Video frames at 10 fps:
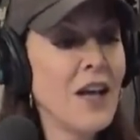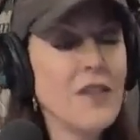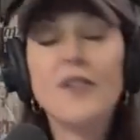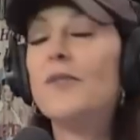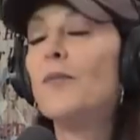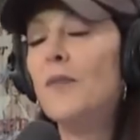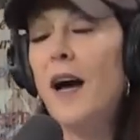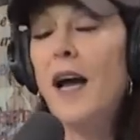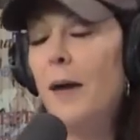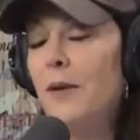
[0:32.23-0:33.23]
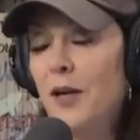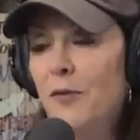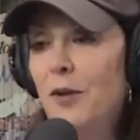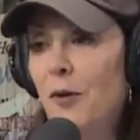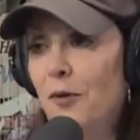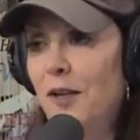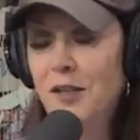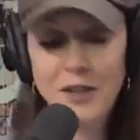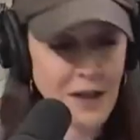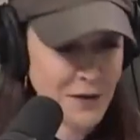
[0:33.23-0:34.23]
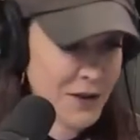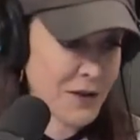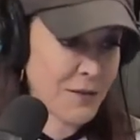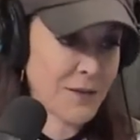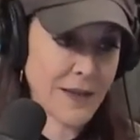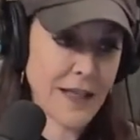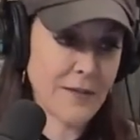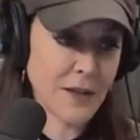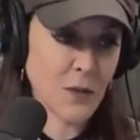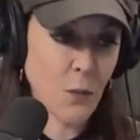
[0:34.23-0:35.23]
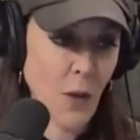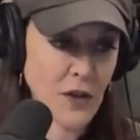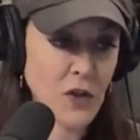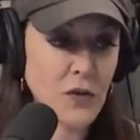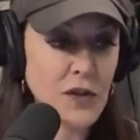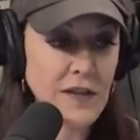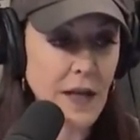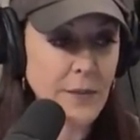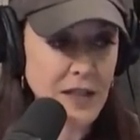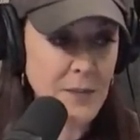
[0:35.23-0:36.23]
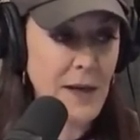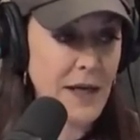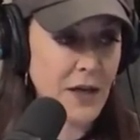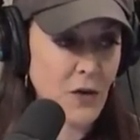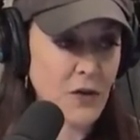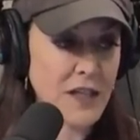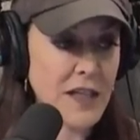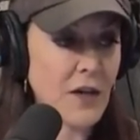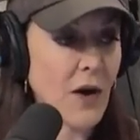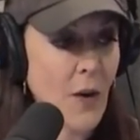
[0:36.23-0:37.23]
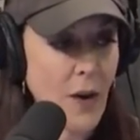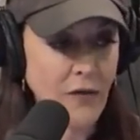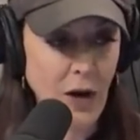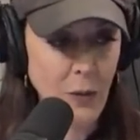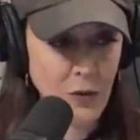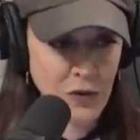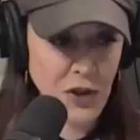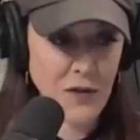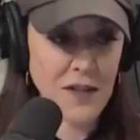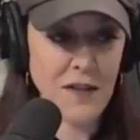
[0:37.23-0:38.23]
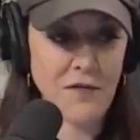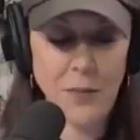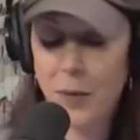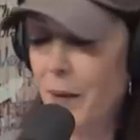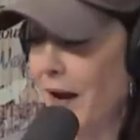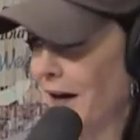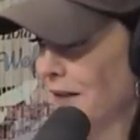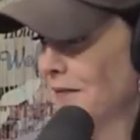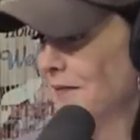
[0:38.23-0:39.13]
that she, I, am not going to read the whole thing. She's not doesn't doesn't want to. And she said, I'm not speaking at yours either. However, I will shout stuff from the back.